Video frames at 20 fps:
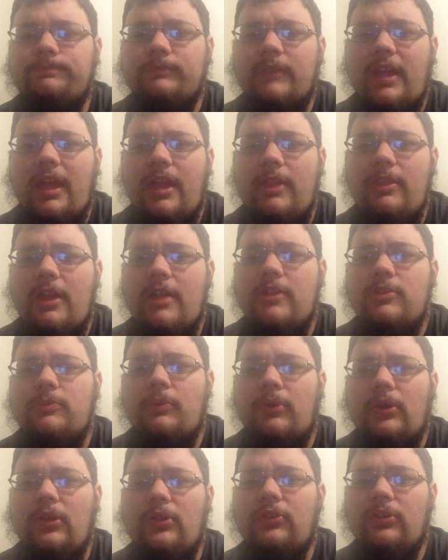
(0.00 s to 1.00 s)
had that
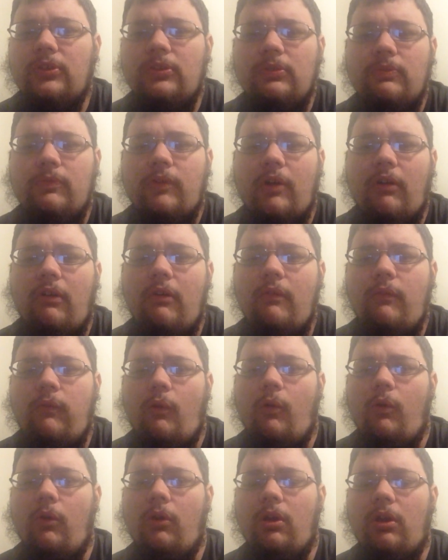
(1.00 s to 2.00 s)
experience in Fallout
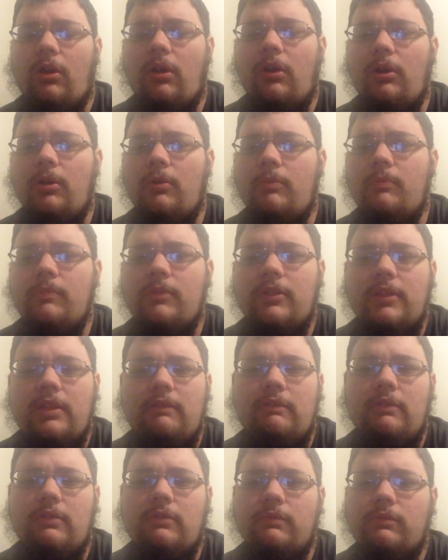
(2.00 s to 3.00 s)
4,
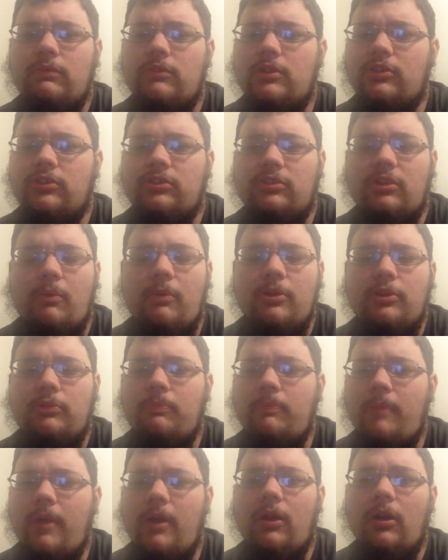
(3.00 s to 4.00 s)
even just so much
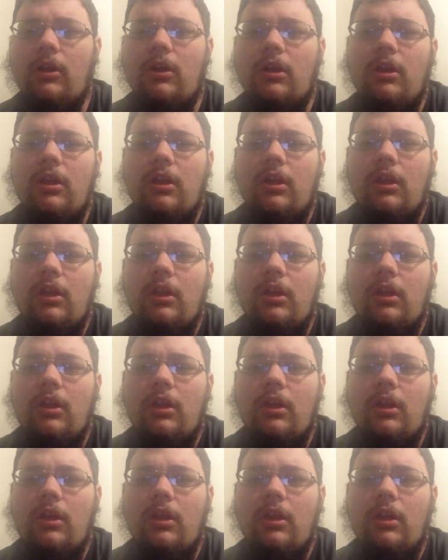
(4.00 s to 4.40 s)
better.